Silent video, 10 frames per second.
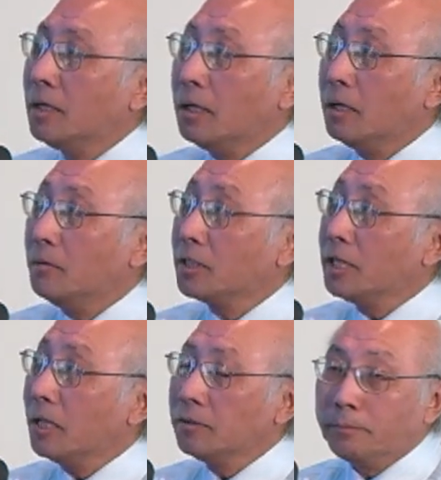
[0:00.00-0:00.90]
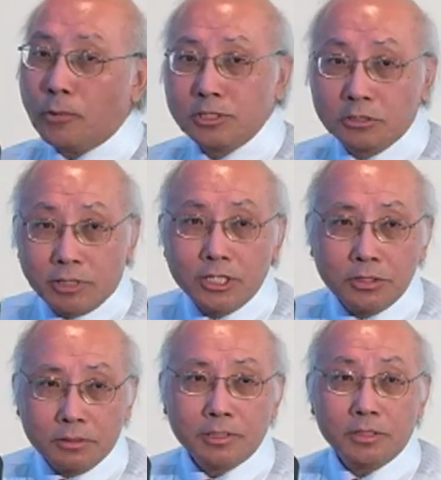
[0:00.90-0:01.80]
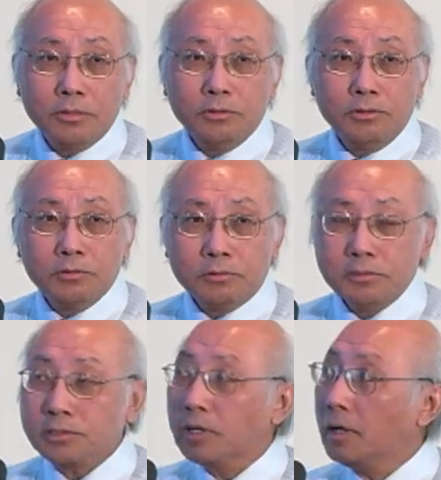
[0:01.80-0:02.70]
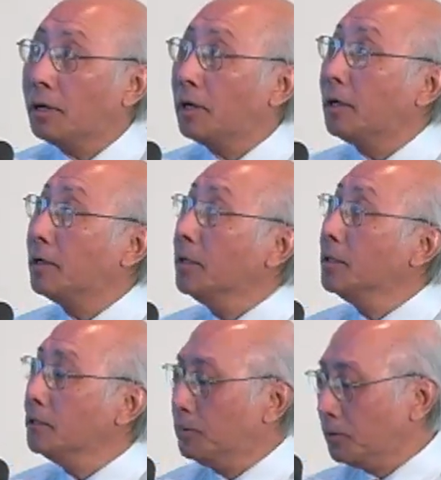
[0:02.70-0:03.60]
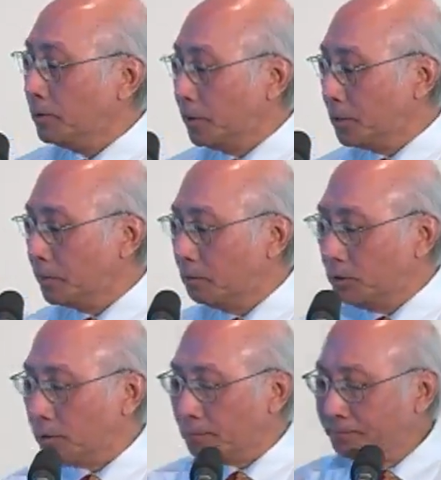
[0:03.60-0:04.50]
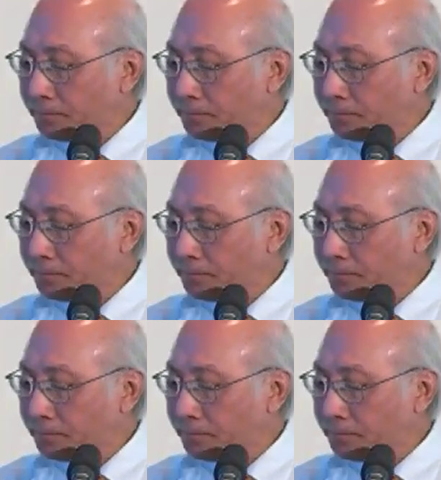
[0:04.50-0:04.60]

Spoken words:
What kind of modulation that you use in your exposure?